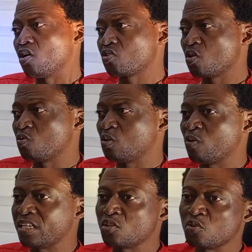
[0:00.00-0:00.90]
Also,
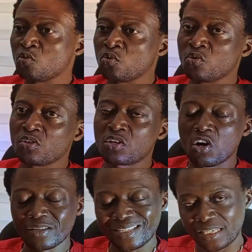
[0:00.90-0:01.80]
we went to do
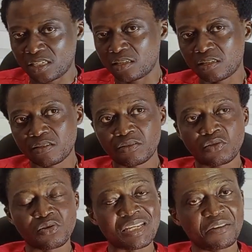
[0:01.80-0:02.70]
costing
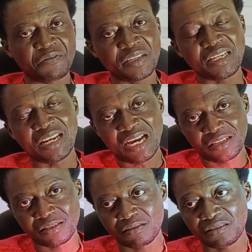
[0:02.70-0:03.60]
to sanfee the
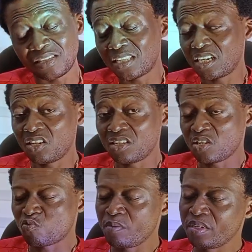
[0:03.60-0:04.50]
land. It's a
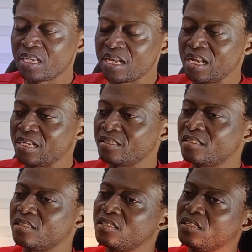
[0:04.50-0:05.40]
300 square meter land